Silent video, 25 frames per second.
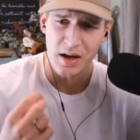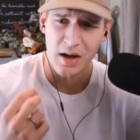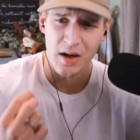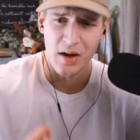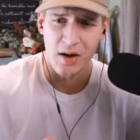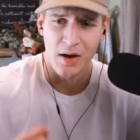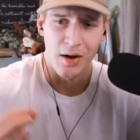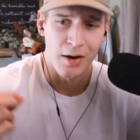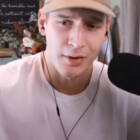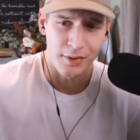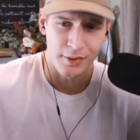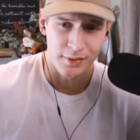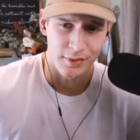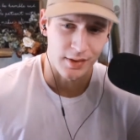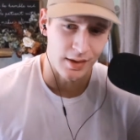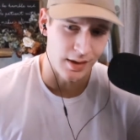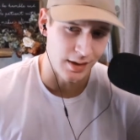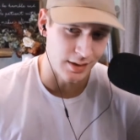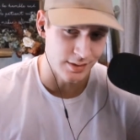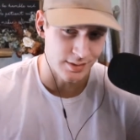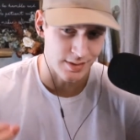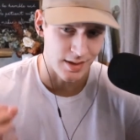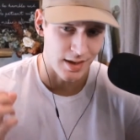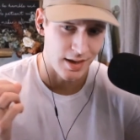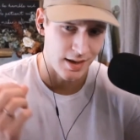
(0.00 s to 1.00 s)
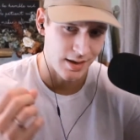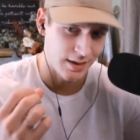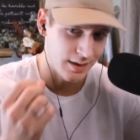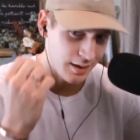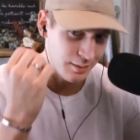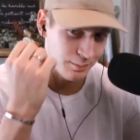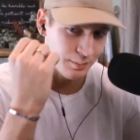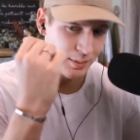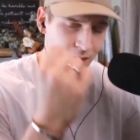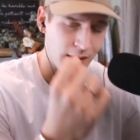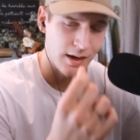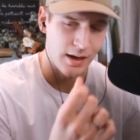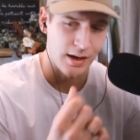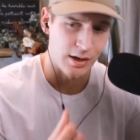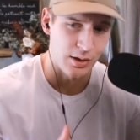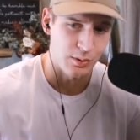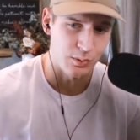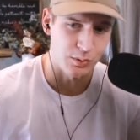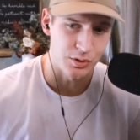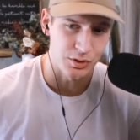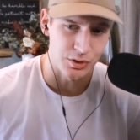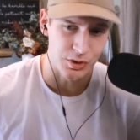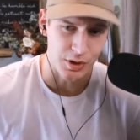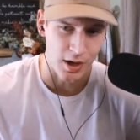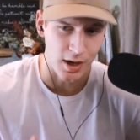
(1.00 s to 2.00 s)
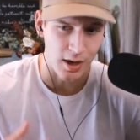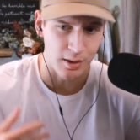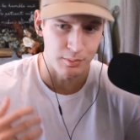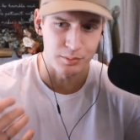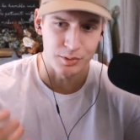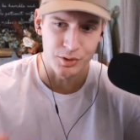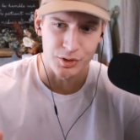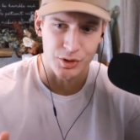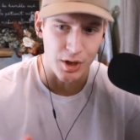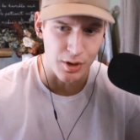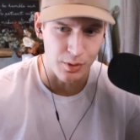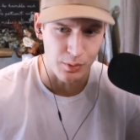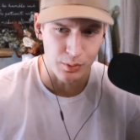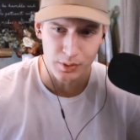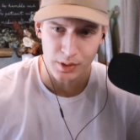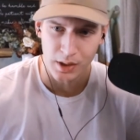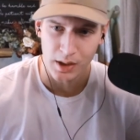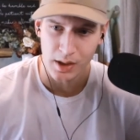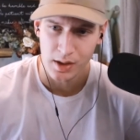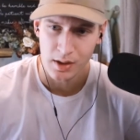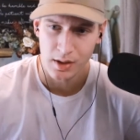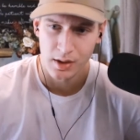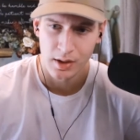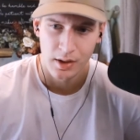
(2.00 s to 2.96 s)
odd things that end up getting you a job generally.